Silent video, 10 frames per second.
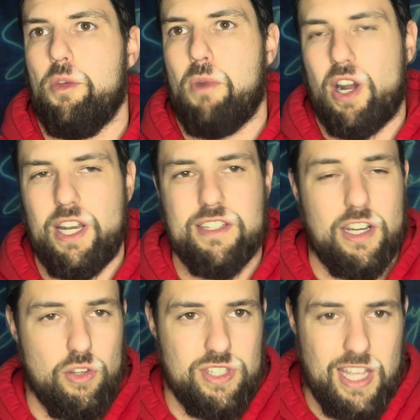the market is. I
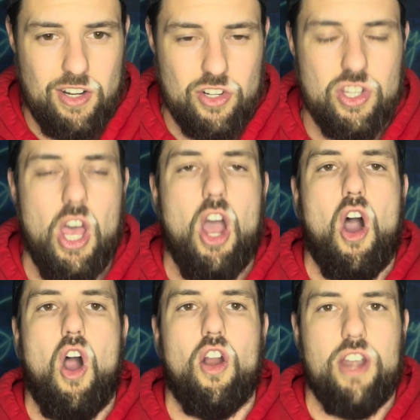know centers
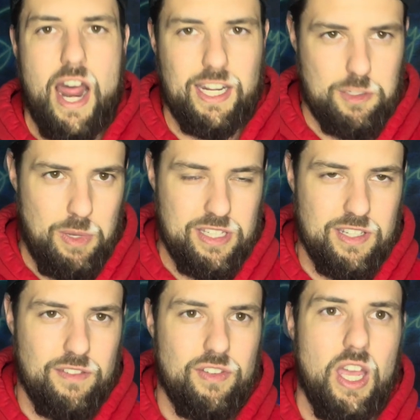are not
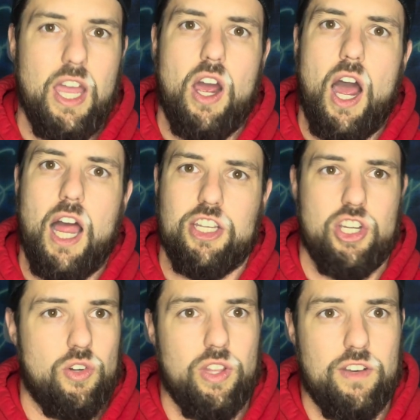expensive.
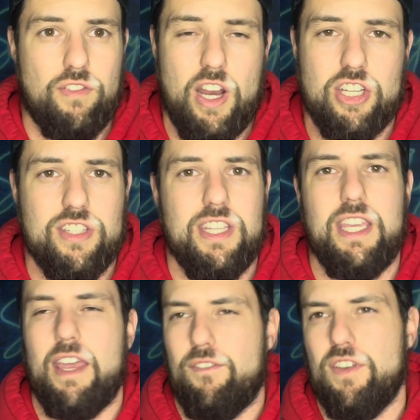generally in free
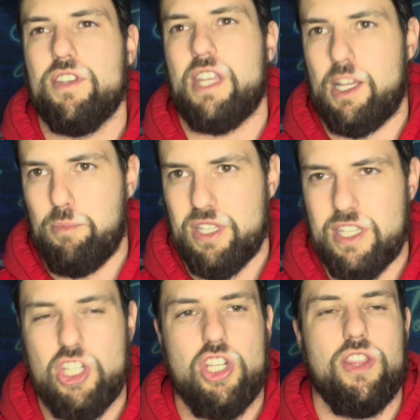agency. It feels like a
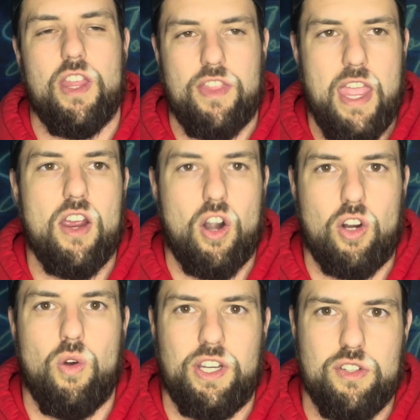position that they are
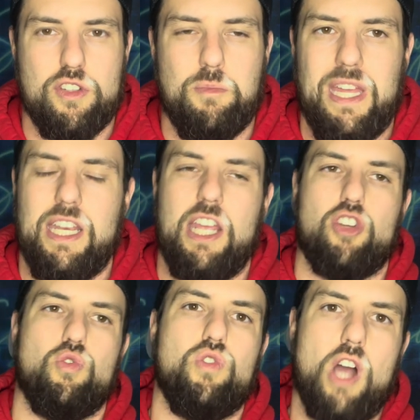going to spend. And
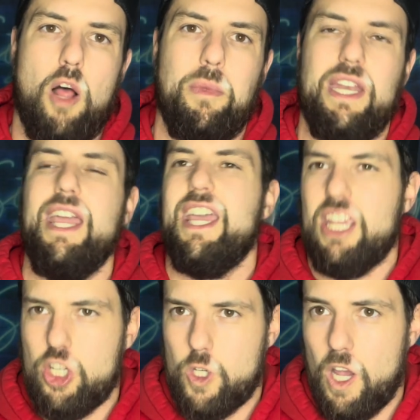Drew Dahlman,
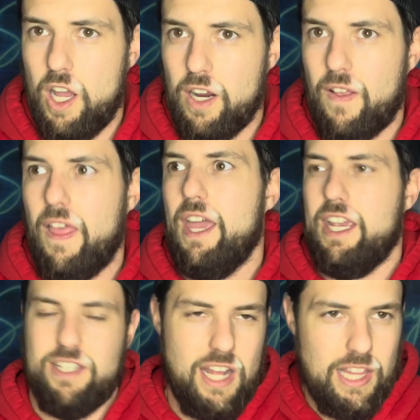he's young.
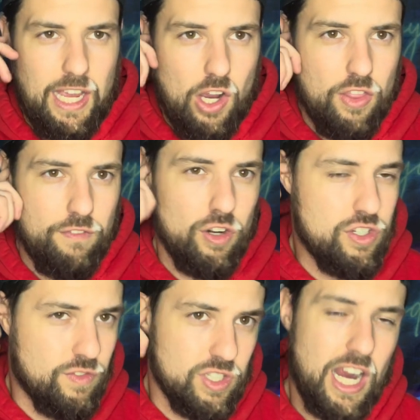He's not like on the verge
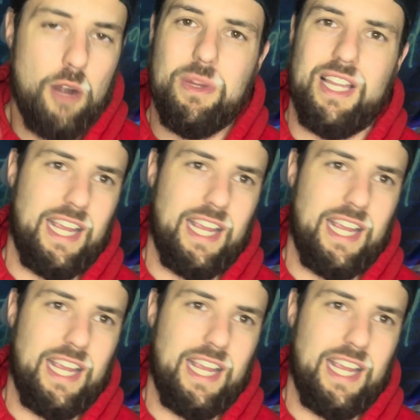of retirement like